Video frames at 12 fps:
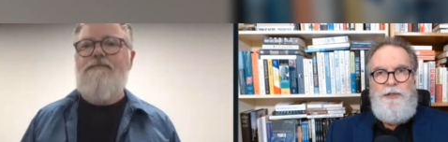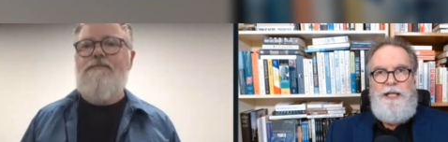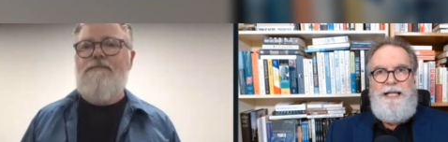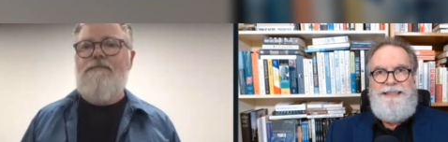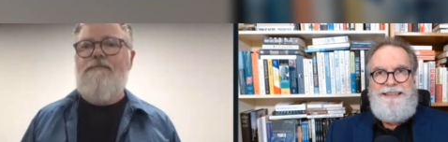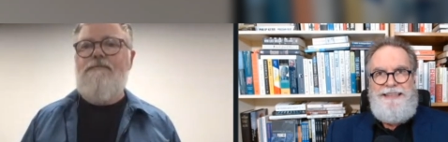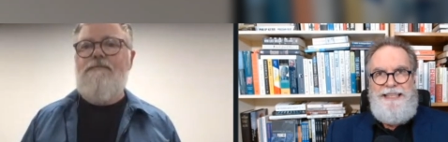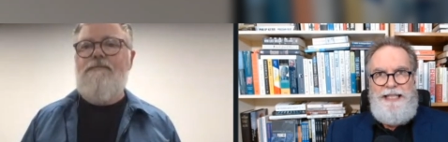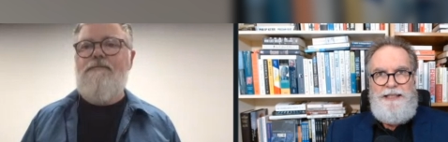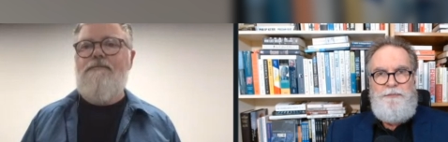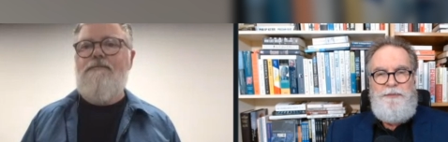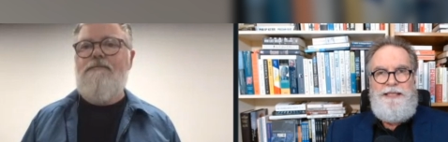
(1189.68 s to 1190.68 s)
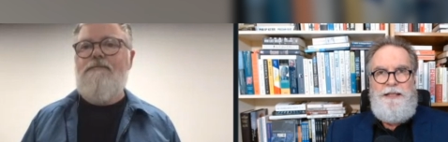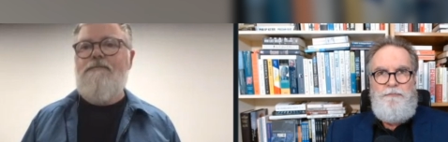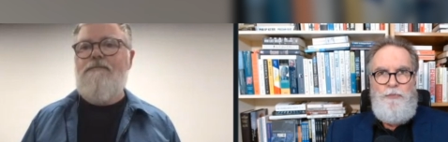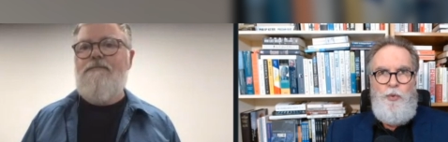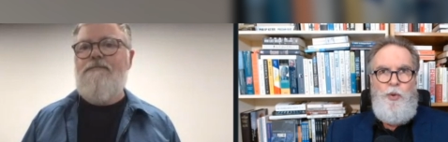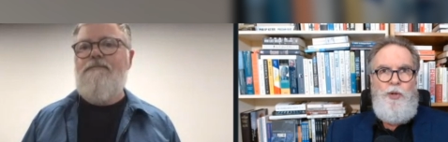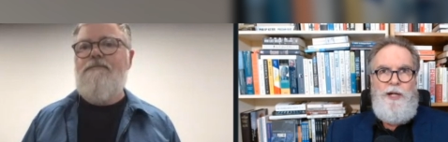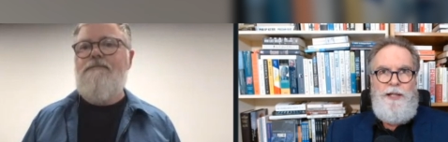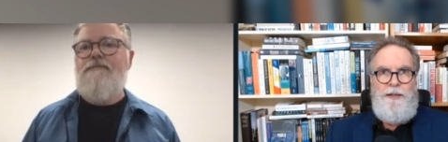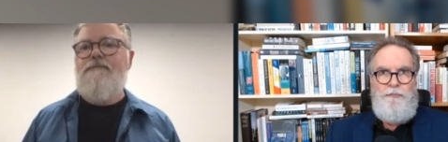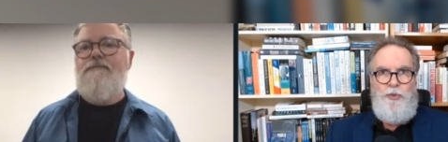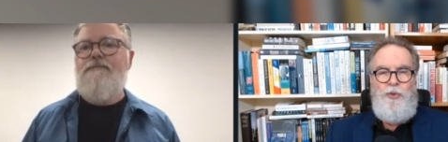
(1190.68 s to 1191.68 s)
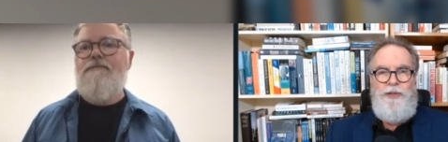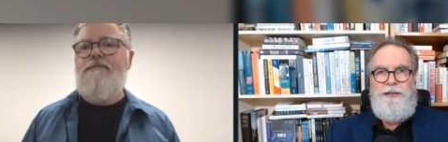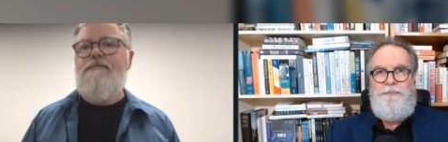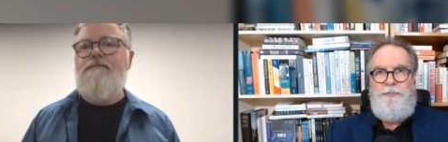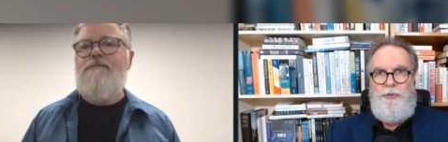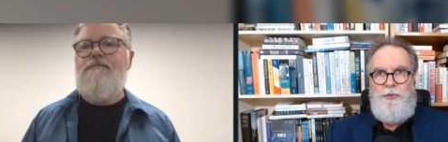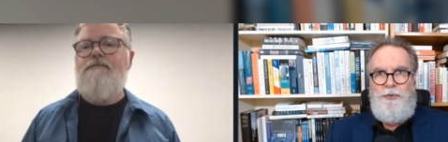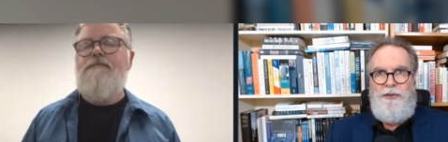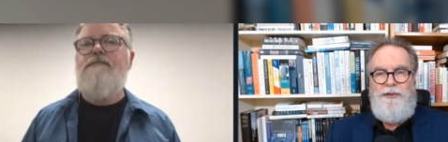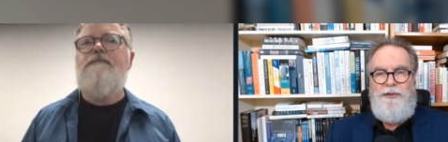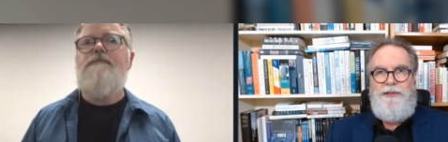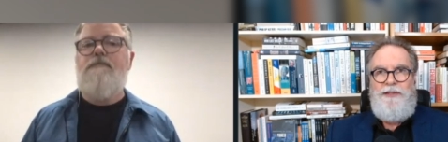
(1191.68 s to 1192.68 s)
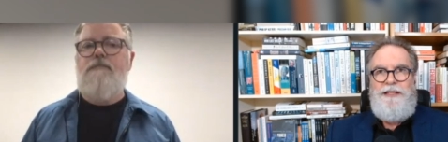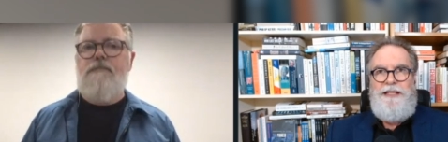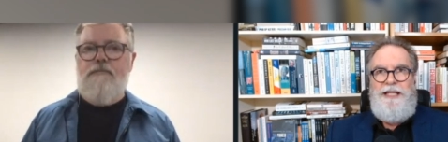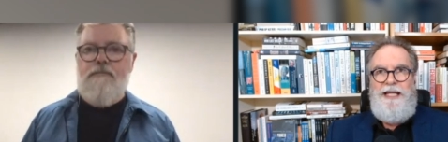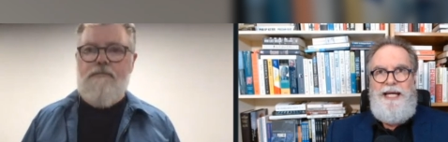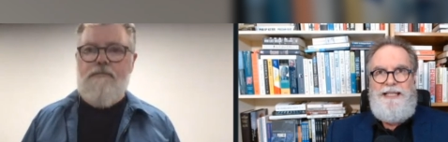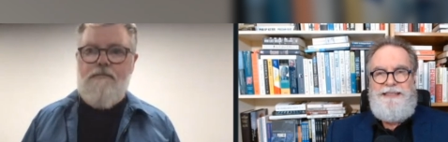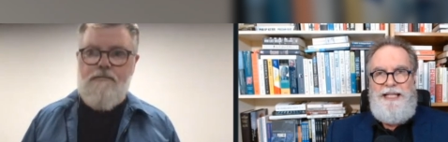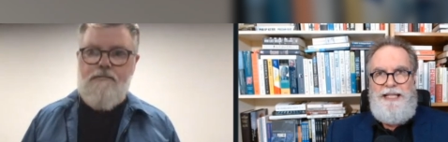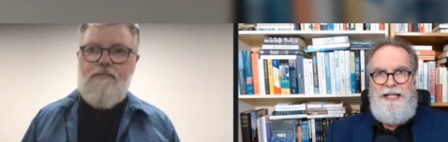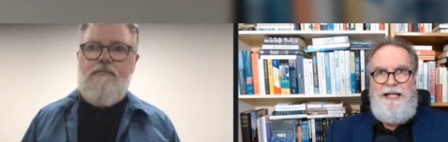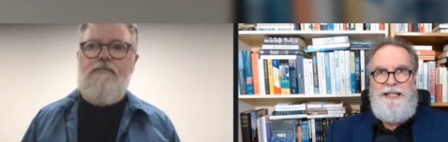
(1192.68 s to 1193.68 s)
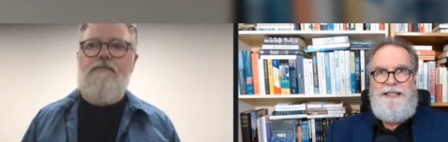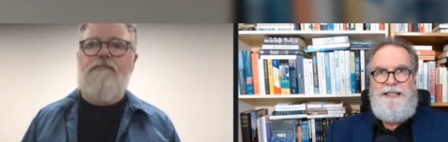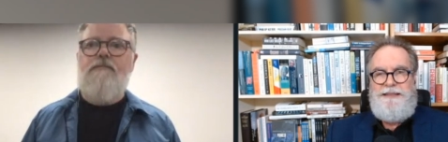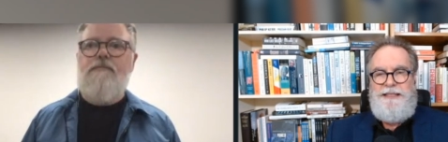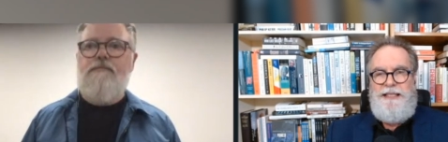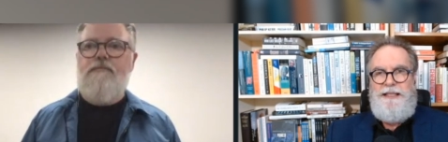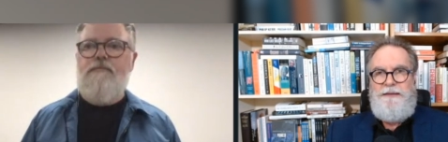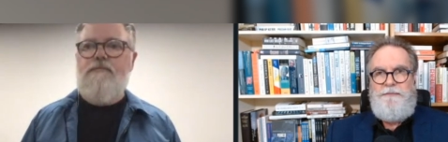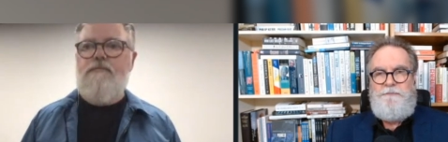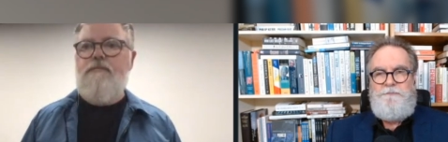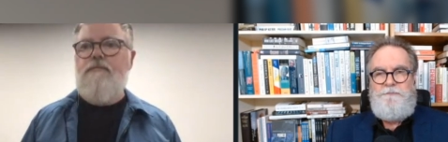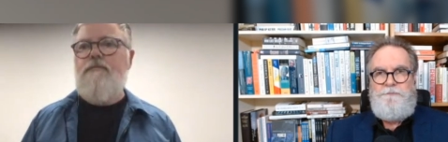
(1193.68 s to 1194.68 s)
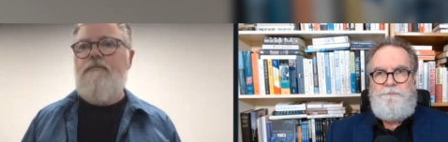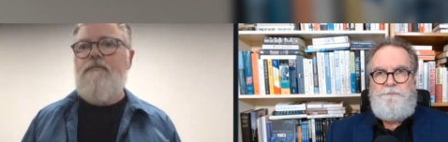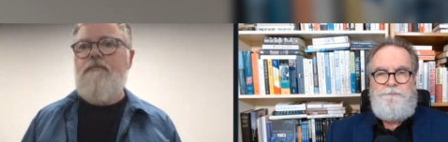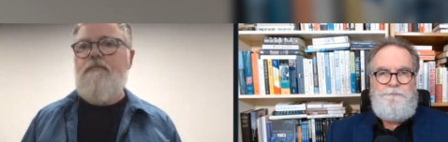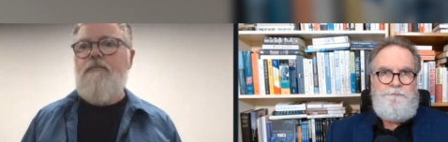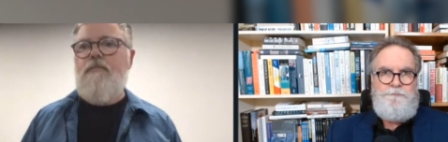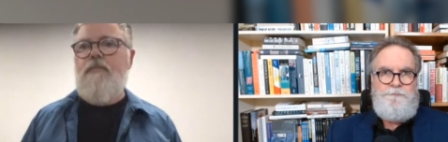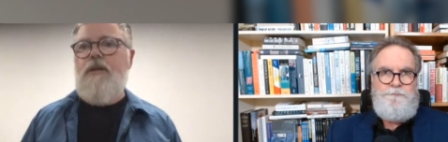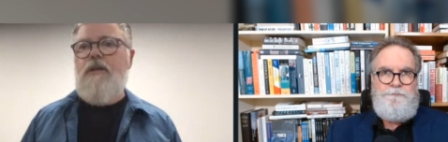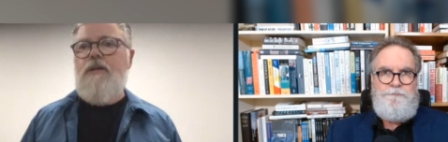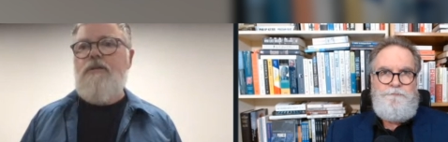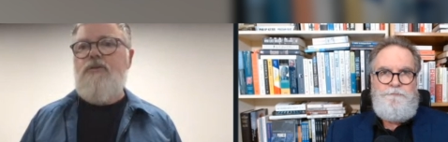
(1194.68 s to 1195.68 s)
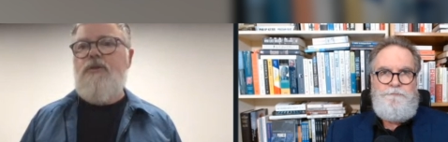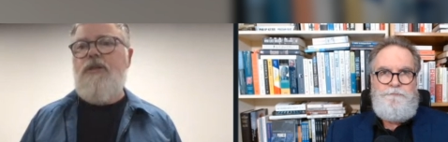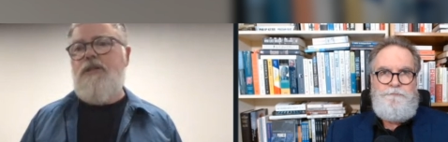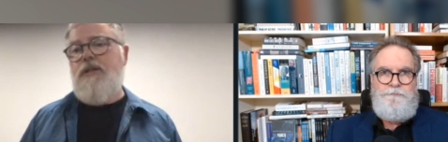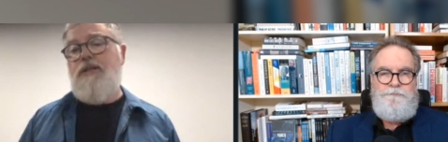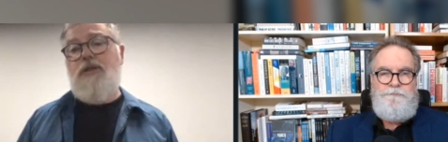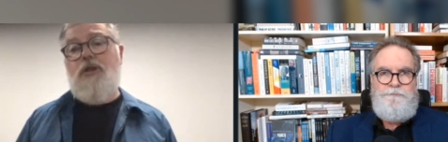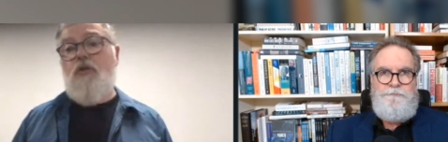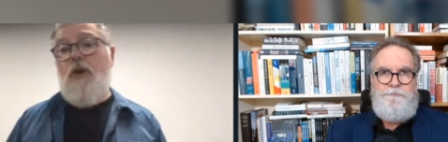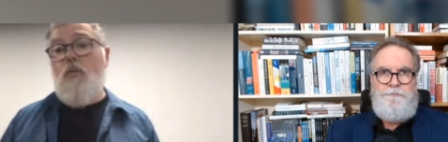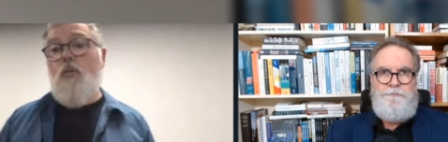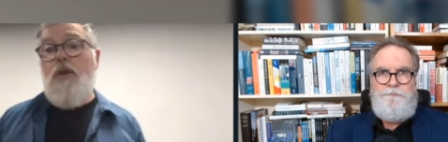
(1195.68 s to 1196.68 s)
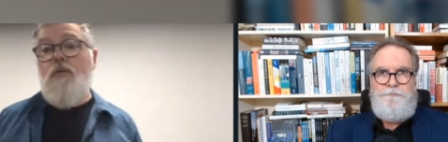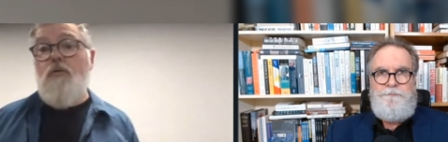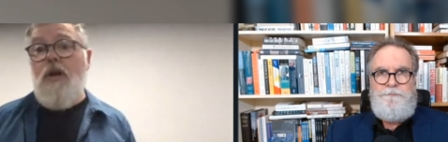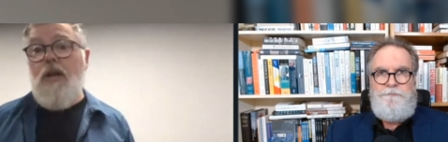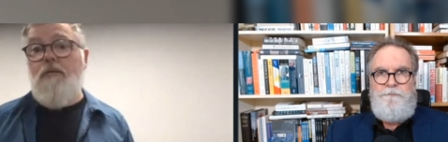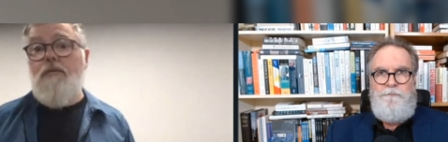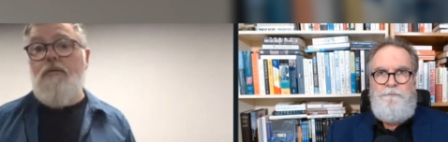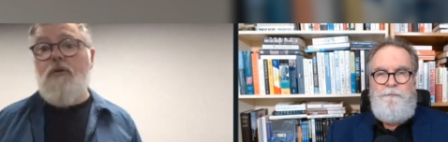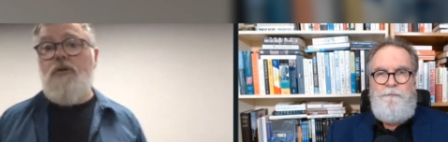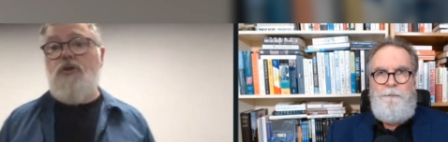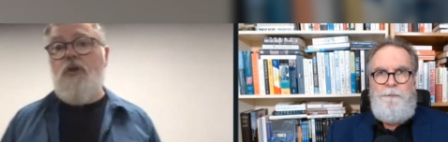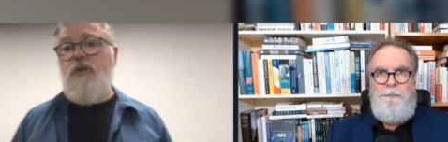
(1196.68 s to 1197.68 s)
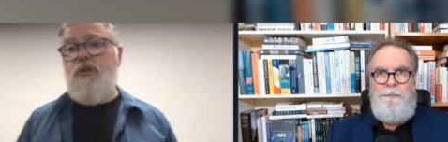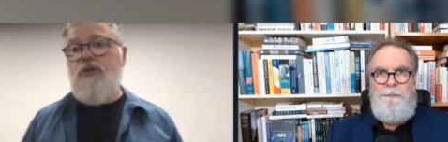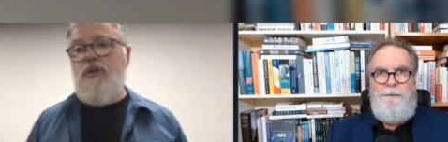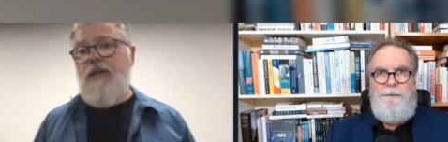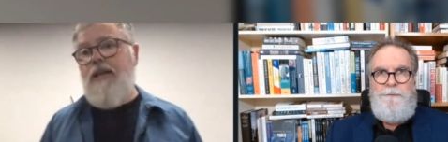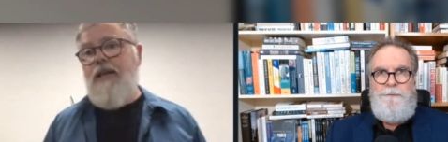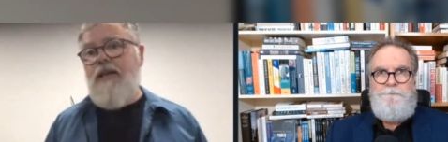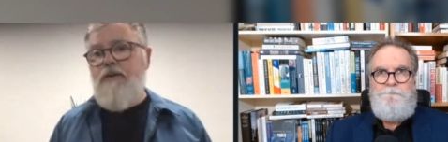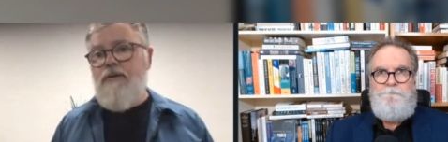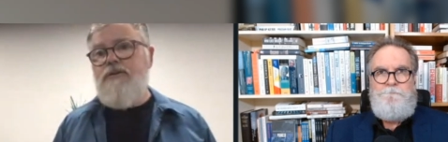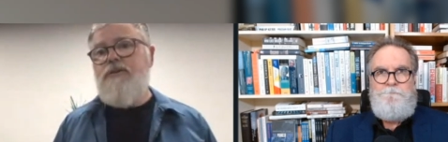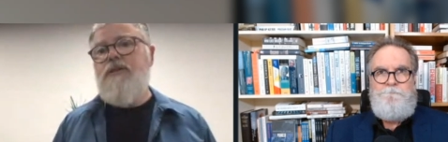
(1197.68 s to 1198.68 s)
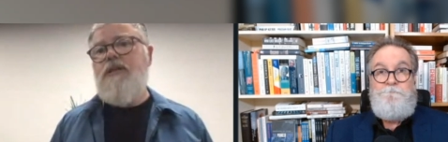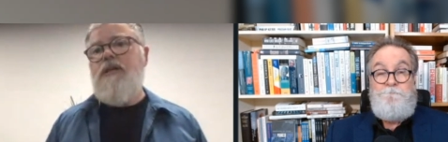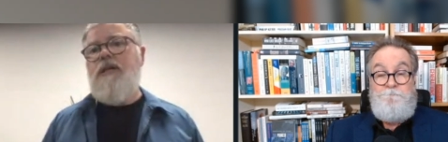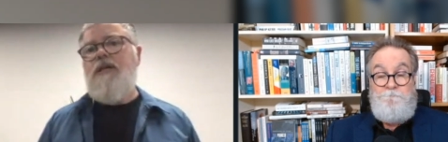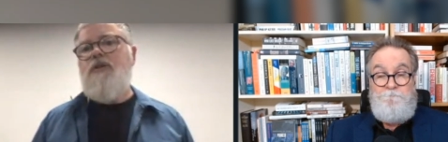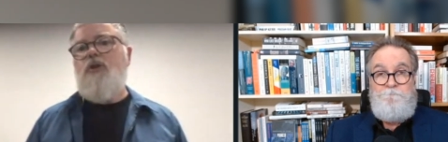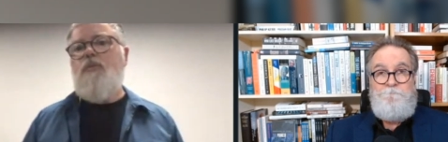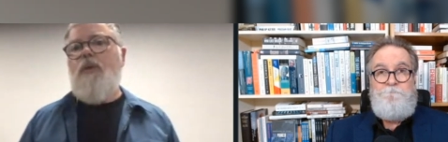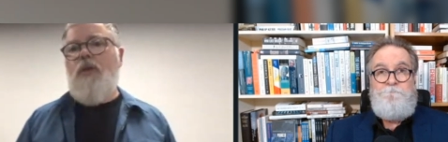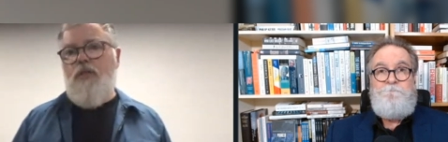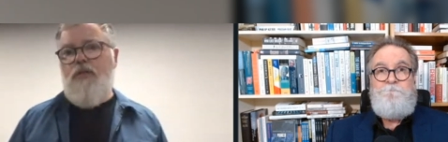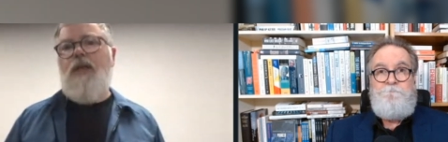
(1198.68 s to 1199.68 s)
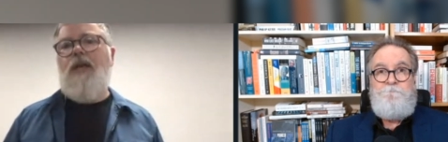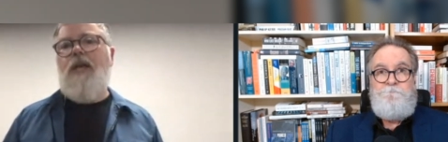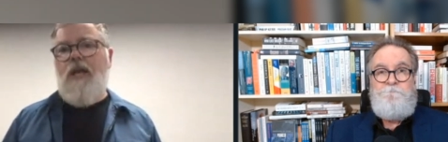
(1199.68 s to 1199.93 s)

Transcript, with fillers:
Speaker 1: will, I think, become more and more important mm. as AI kicks in.
Speaker 2: So that, that's a great win, really, for churches and leaders to be thinking